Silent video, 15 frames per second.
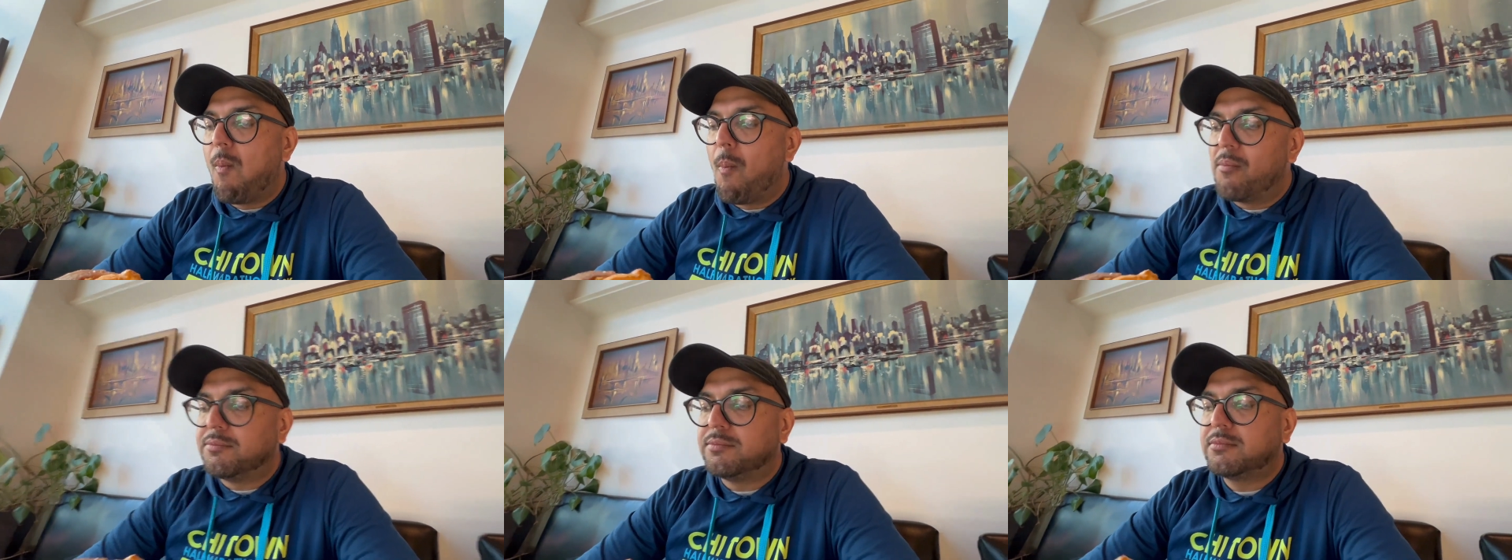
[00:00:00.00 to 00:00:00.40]

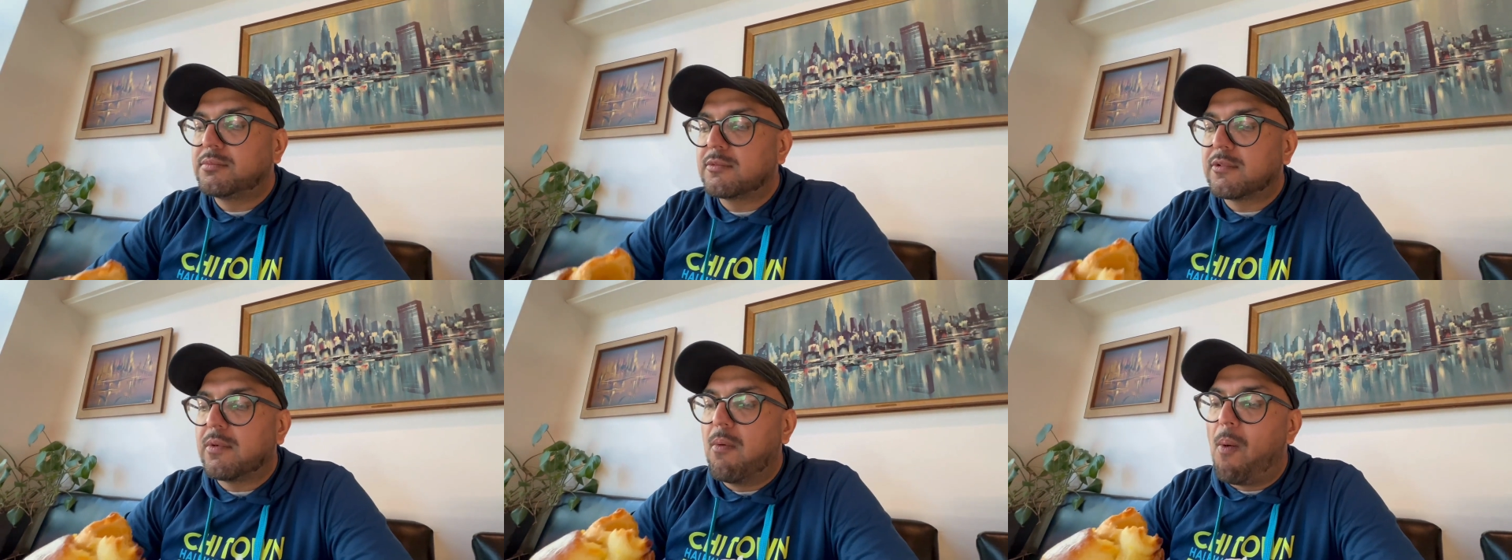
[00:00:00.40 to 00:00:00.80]
If you're
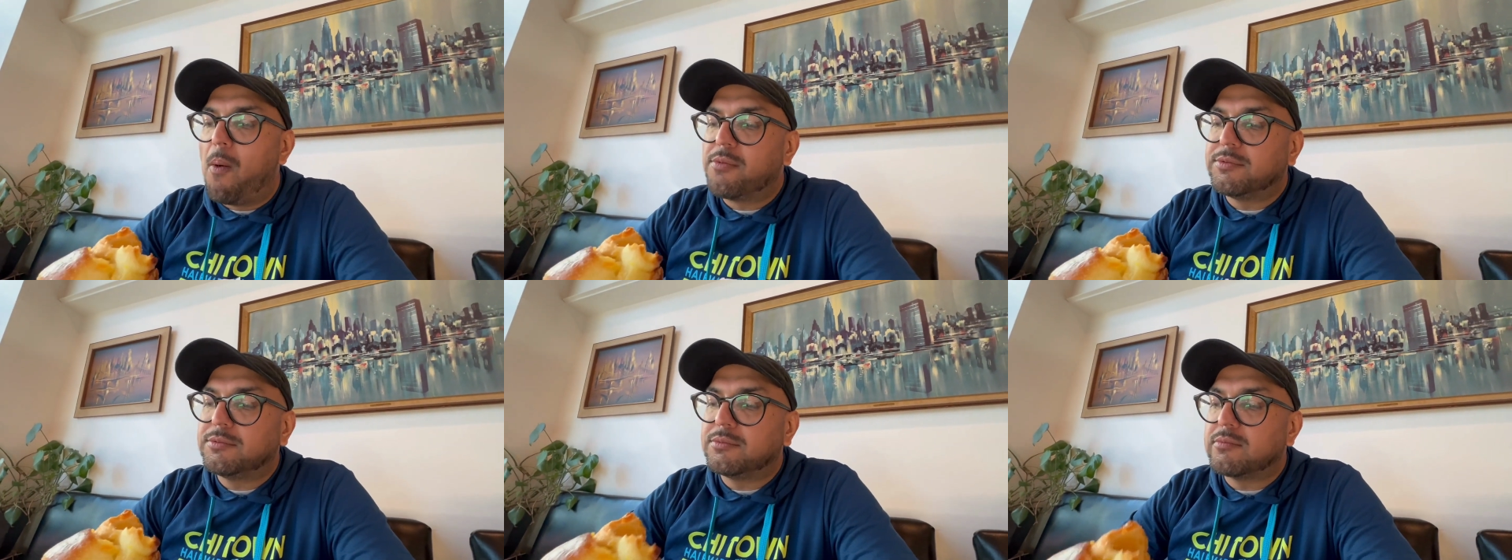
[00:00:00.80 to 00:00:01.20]
having
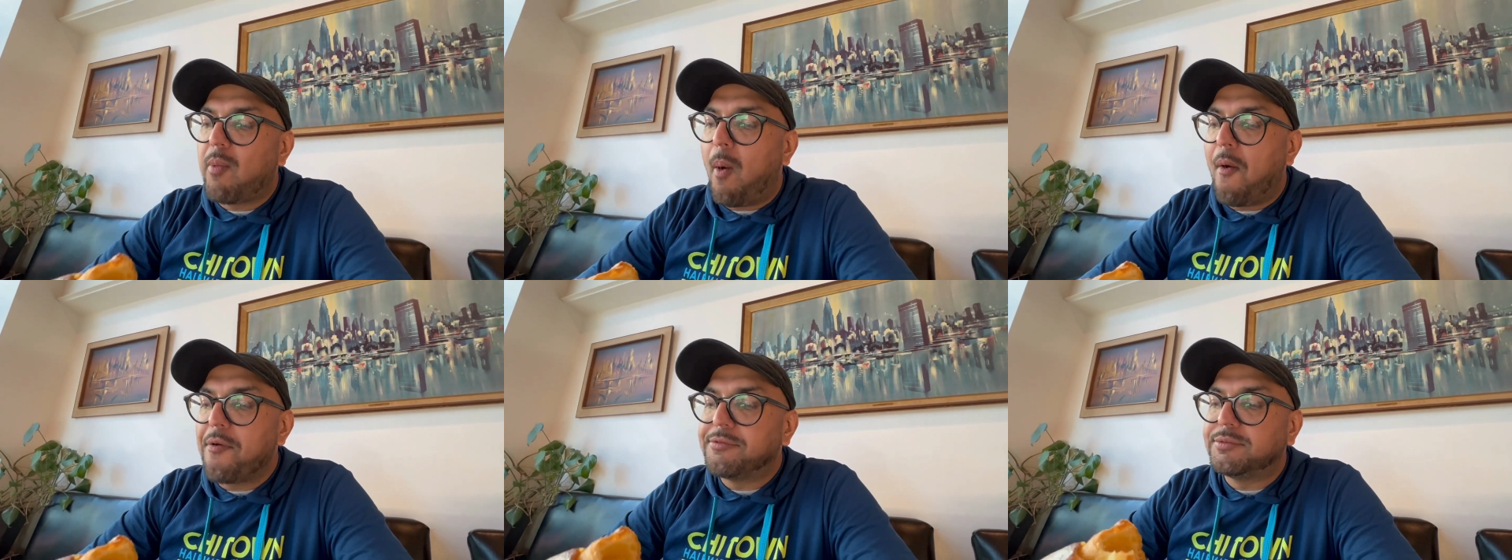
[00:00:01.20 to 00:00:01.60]
dessert,
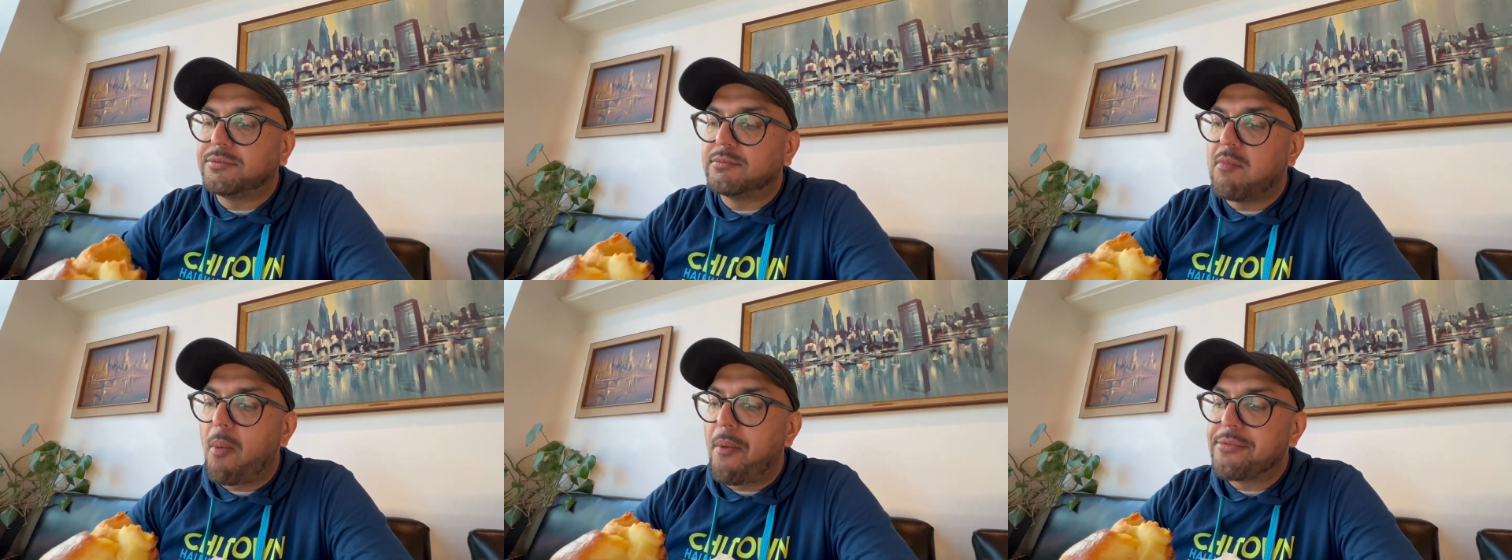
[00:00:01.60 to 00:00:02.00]

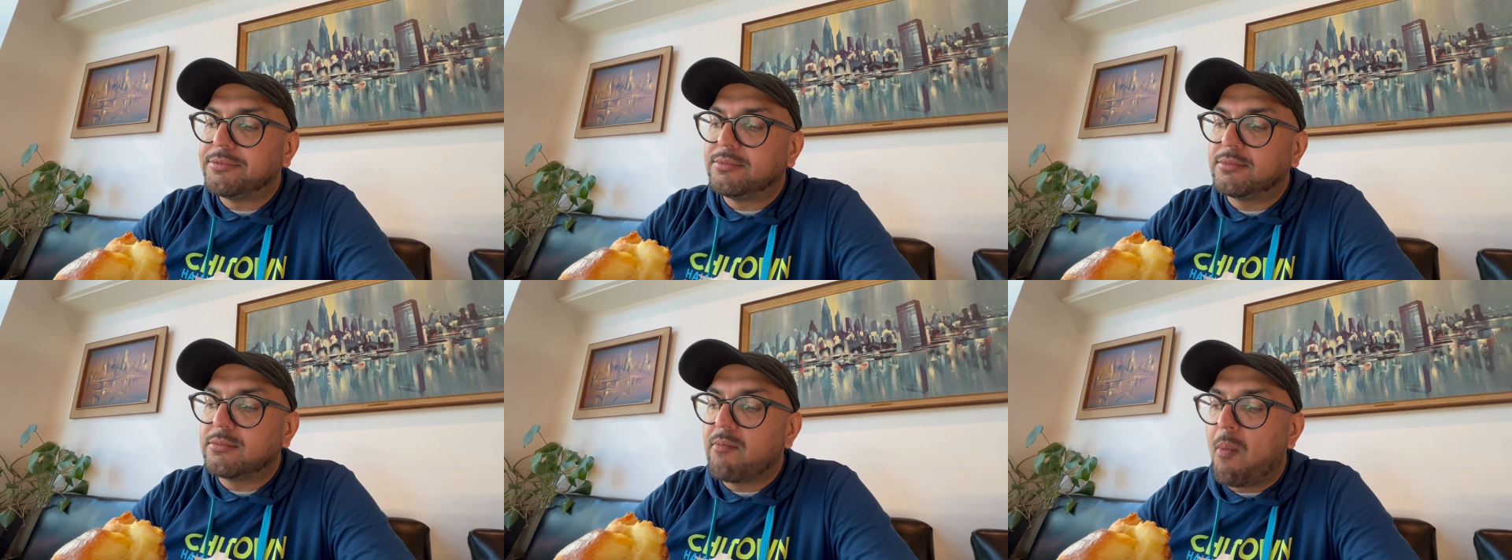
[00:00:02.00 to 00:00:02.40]
you do not
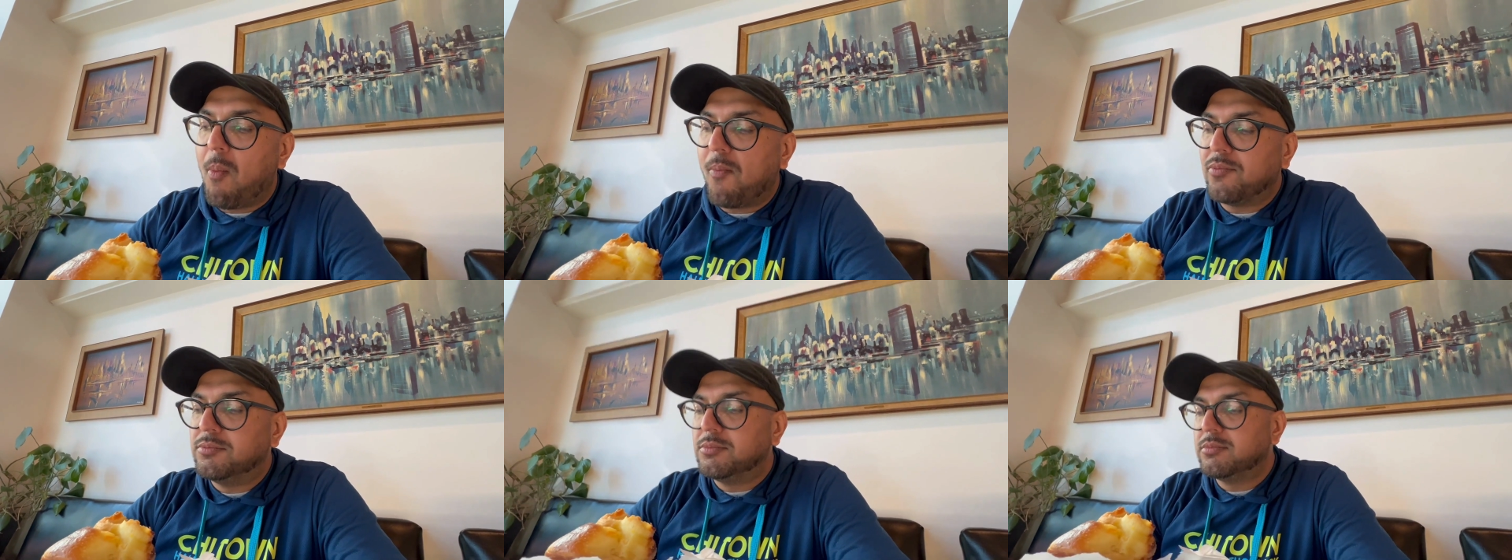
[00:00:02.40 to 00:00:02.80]
want
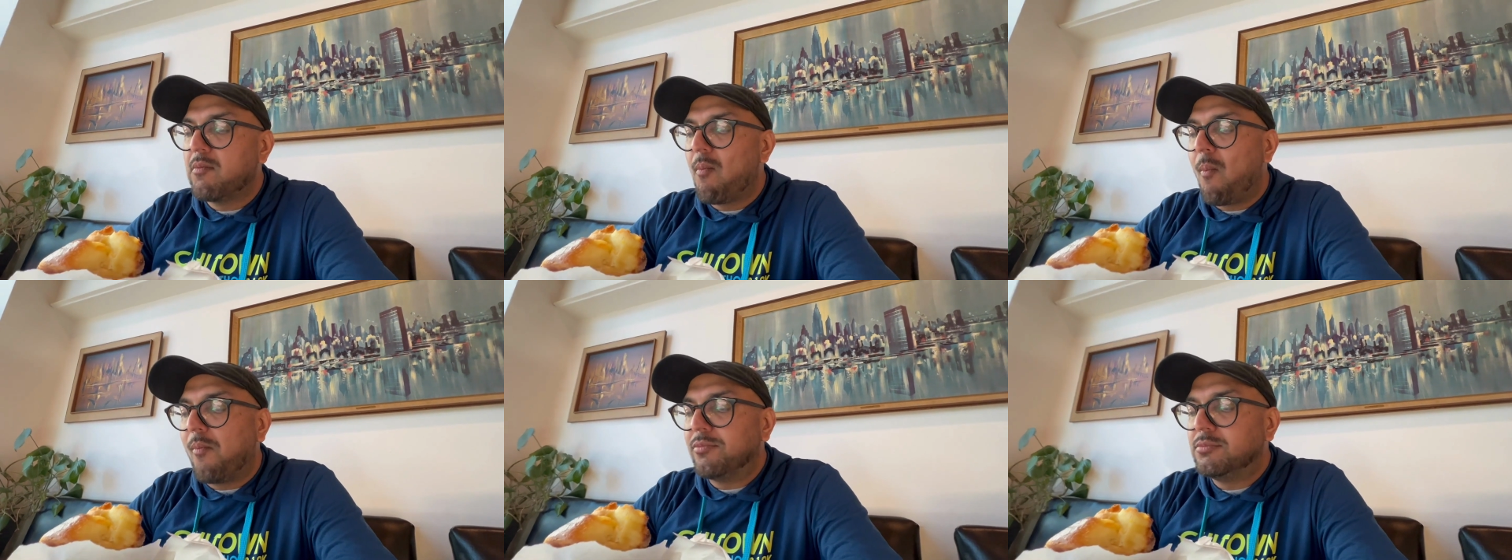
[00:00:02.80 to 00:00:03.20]

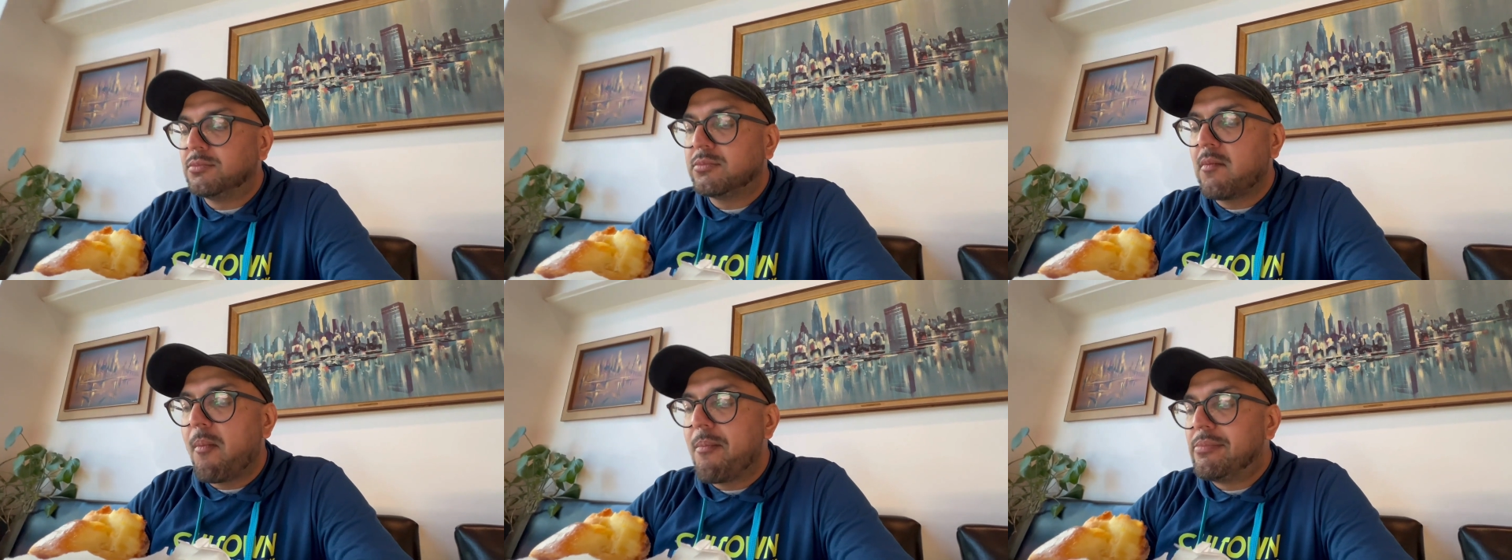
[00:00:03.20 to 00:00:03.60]
something that
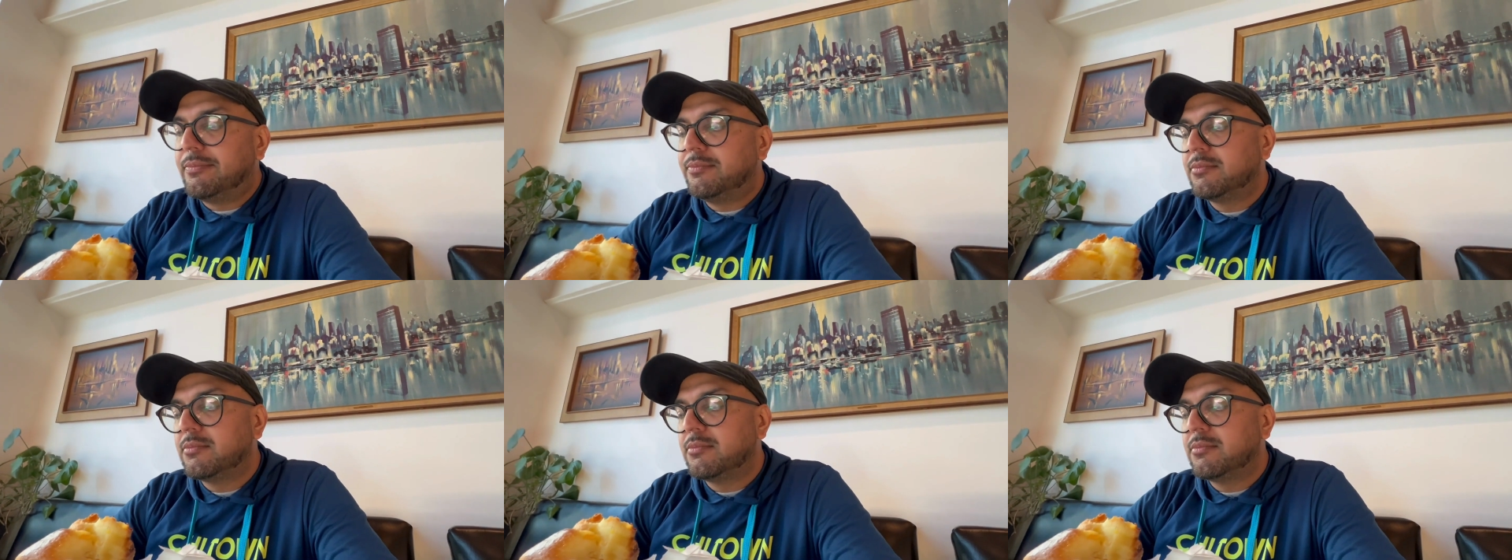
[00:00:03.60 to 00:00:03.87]
has so much